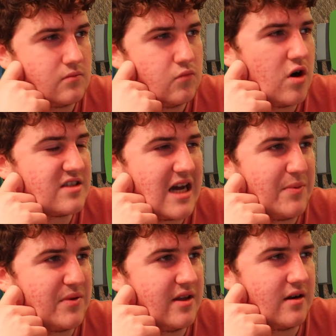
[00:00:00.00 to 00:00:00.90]
What has
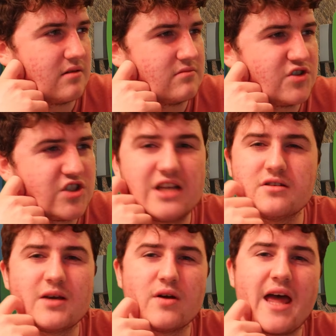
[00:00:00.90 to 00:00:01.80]
happened there?
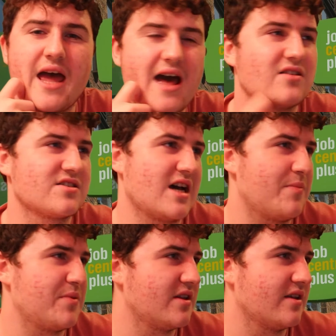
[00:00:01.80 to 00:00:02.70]
Genuinely, what the hell has
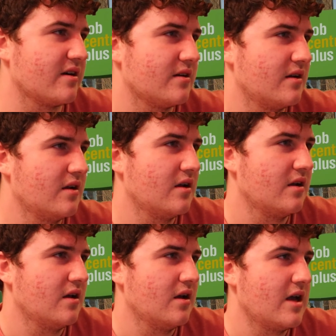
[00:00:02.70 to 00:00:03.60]
happened there?
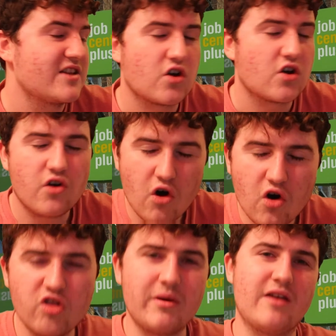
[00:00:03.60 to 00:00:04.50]
It's gone all
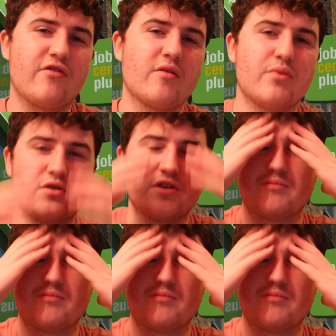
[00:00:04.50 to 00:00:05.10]
the way in from Bowden.